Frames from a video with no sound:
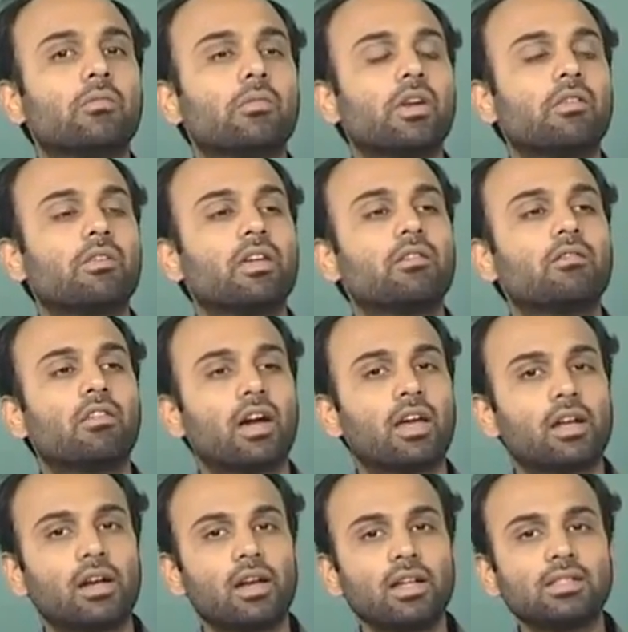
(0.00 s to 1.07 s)
between
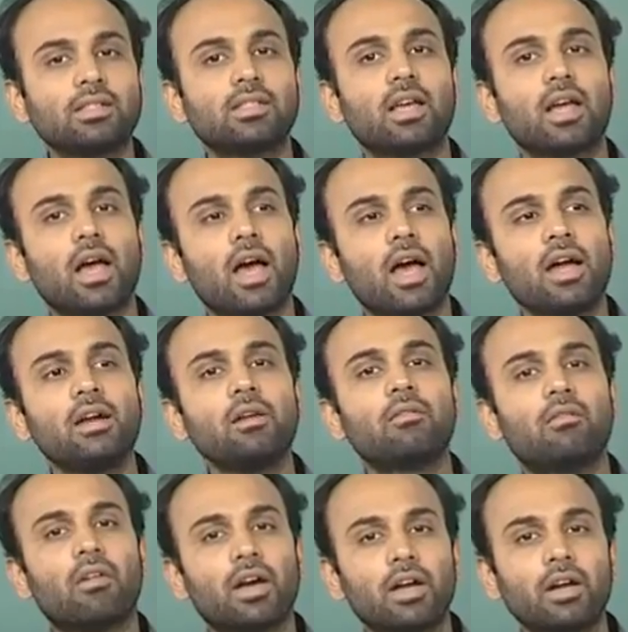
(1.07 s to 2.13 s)
wireless
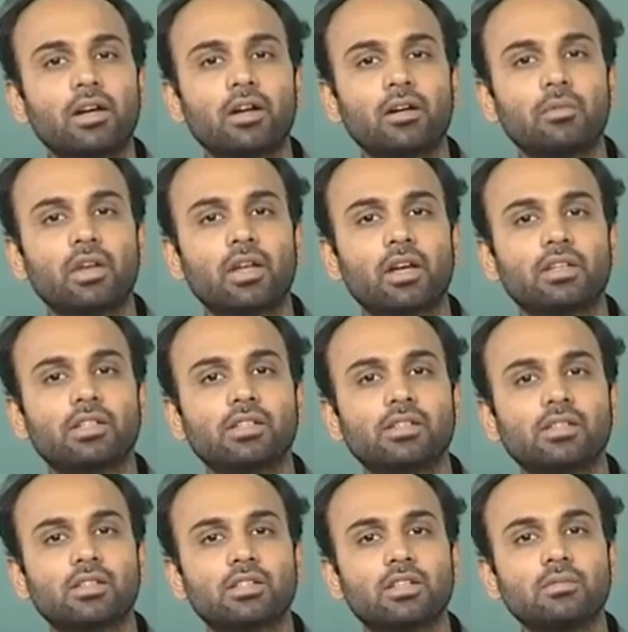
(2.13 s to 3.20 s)
and wired communication
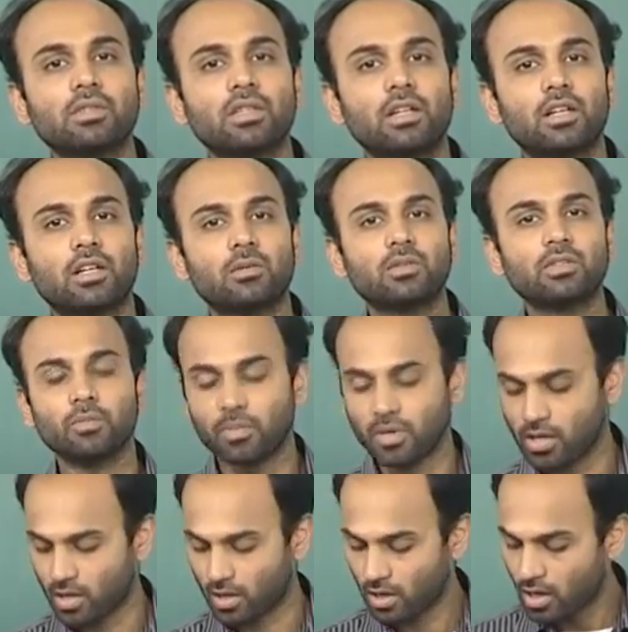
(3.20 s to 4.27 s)
systems in terms of
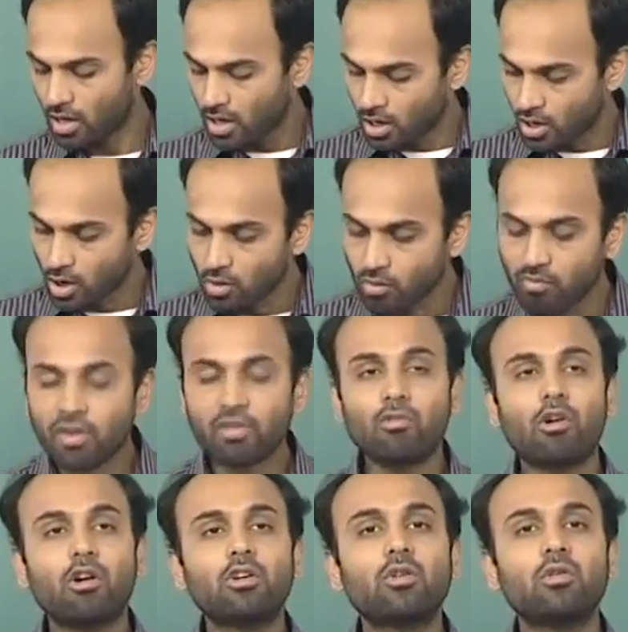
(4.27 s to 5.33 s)
BER. Now, we
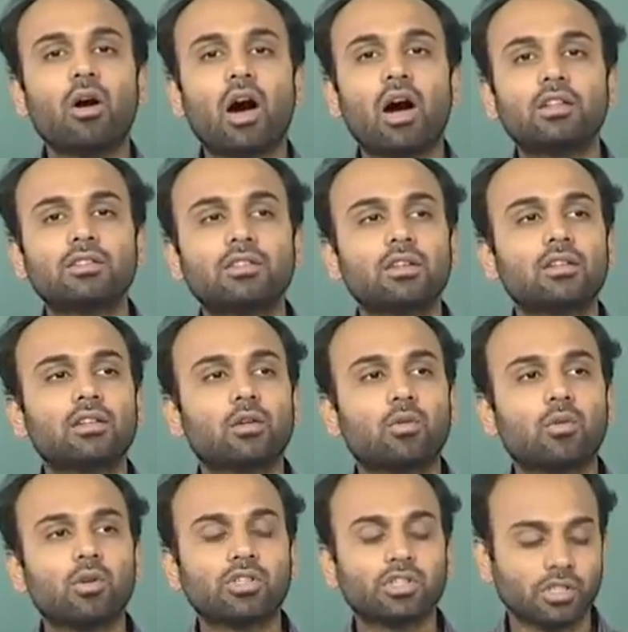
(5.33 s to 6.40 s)
want to answer the
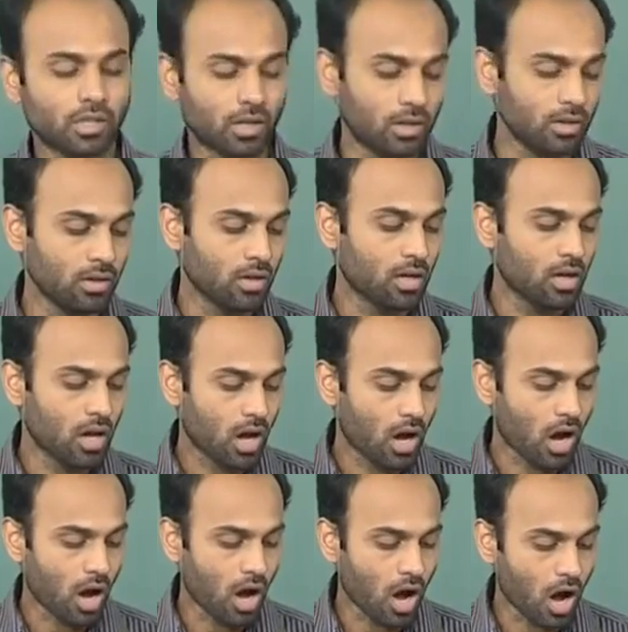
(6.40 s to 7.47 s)
question
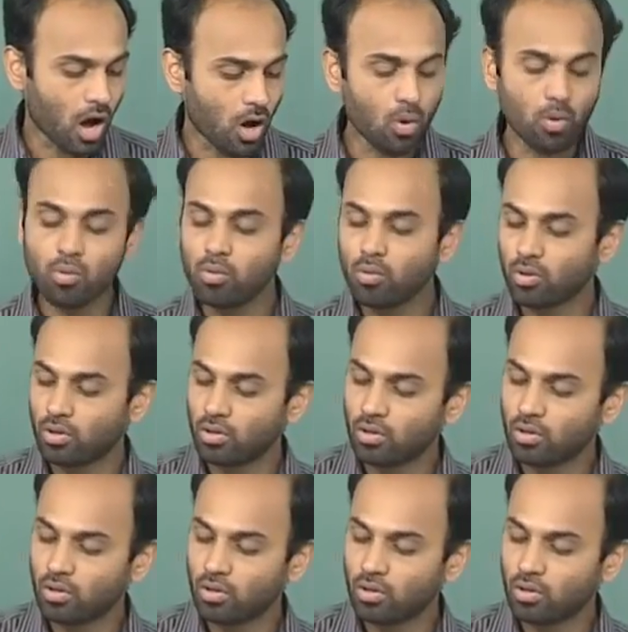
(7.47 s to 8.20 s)
how